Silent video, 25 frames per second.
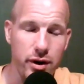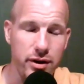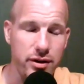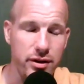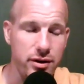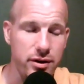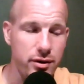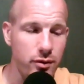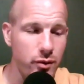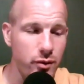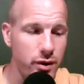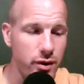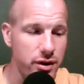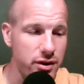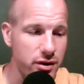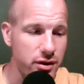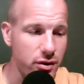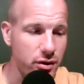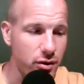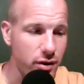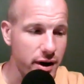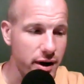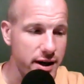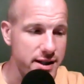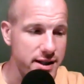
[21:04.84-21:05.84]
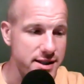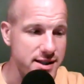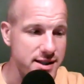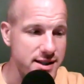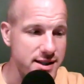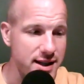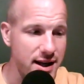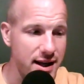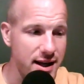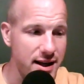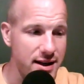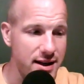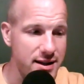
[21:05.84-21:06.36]
with
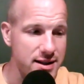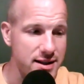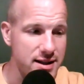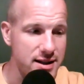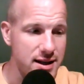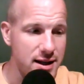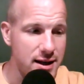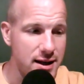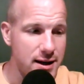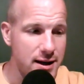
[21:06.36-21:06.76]
Christ, and